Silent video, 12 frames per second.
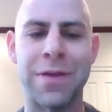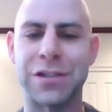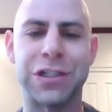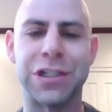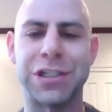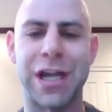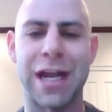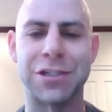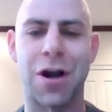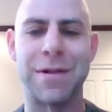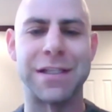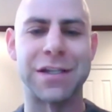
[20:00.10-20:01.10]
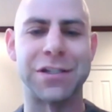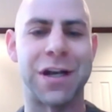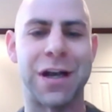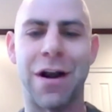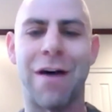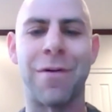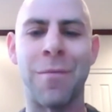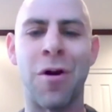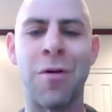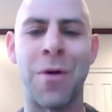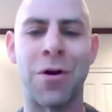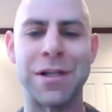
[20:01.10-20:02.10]
they should just change compensation and
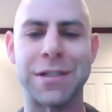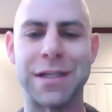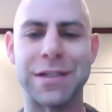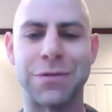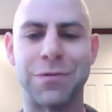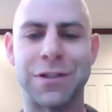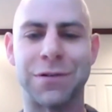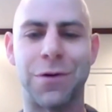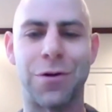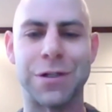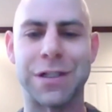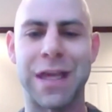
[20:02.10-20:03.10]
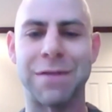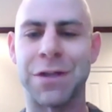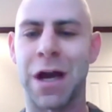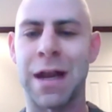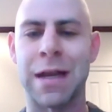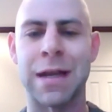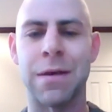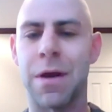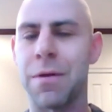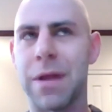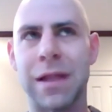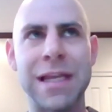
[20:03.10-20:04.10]
offer more bonuses, which of course they've done
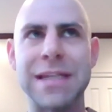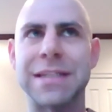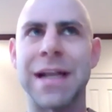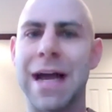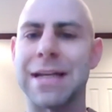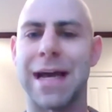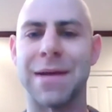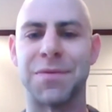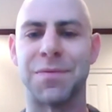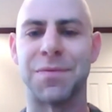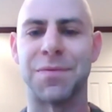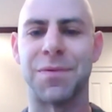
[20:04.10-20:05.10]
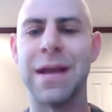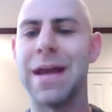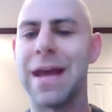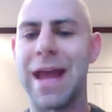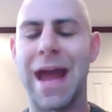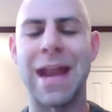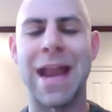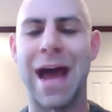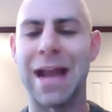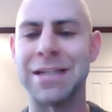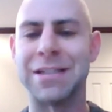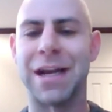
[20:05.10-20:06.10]
at least 9 times before and
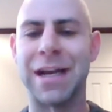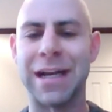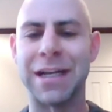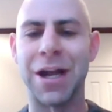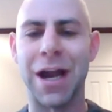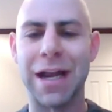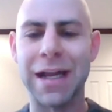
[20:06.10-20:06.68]
hadn't done any good.